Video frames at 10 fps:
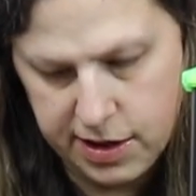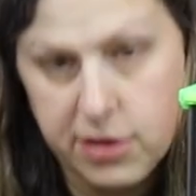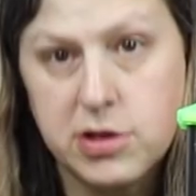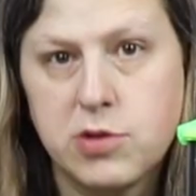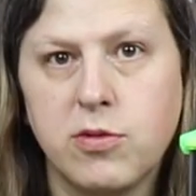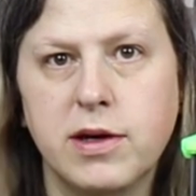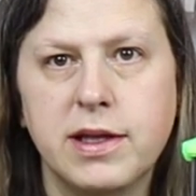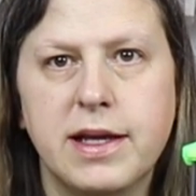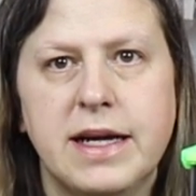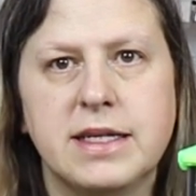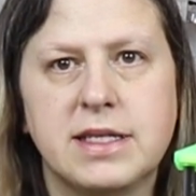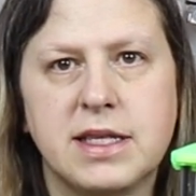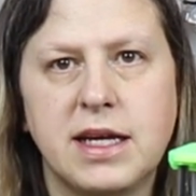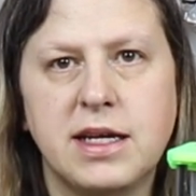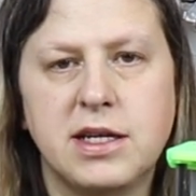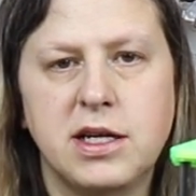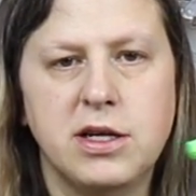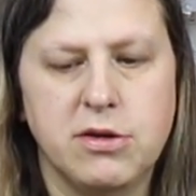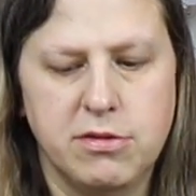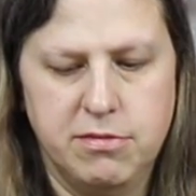there's one last thing to do.